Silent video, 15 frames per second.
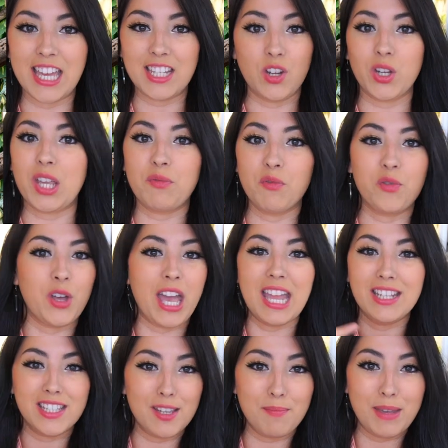they're not even for
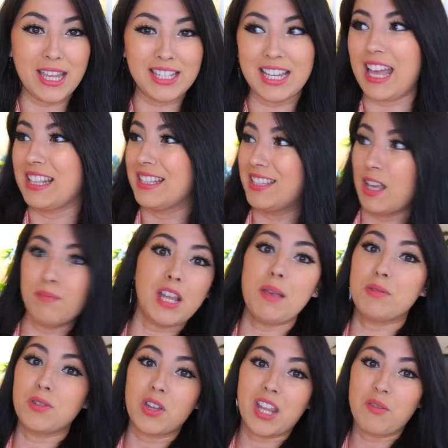intermediate, and
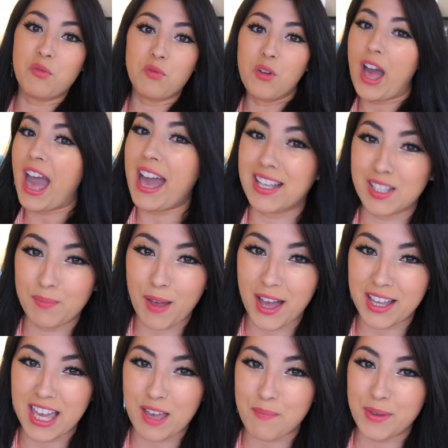sometimes not even for
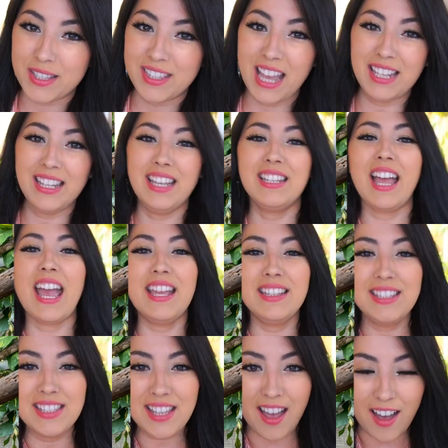expert keepers. They need
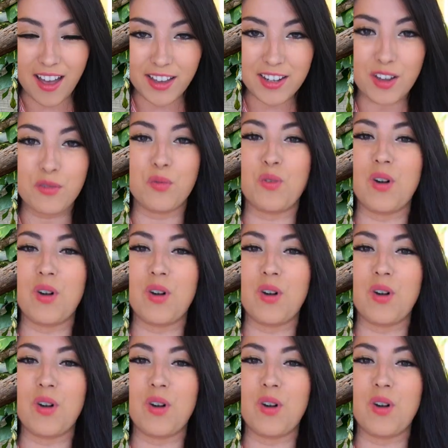a ton of